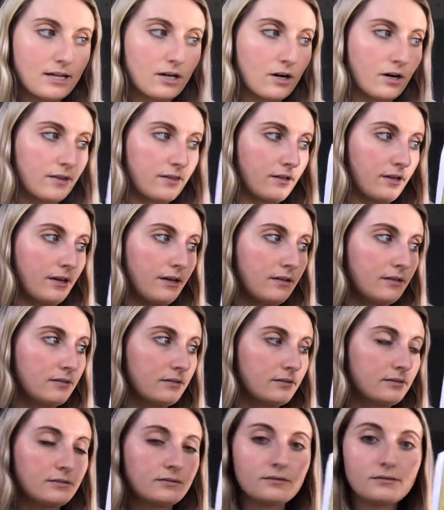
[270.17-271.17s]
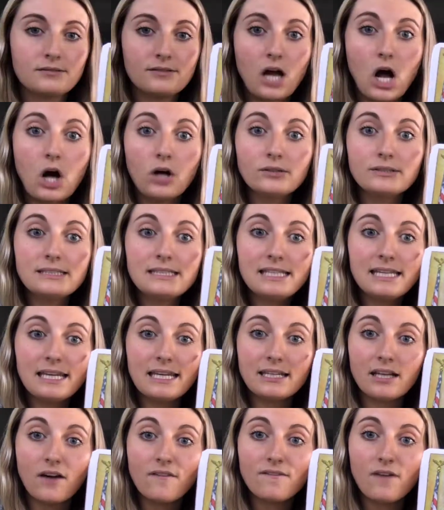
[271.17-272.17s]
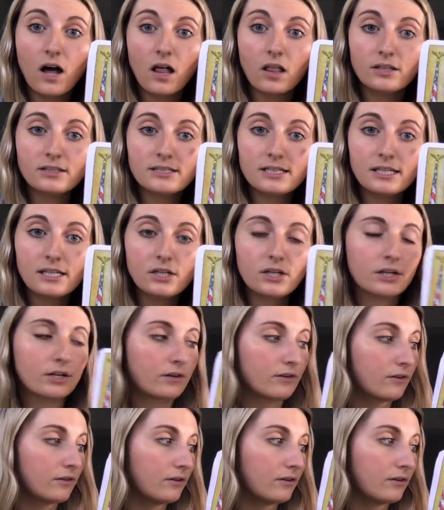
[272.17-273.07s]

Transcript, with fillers: Arthur, I'll need a volunteer.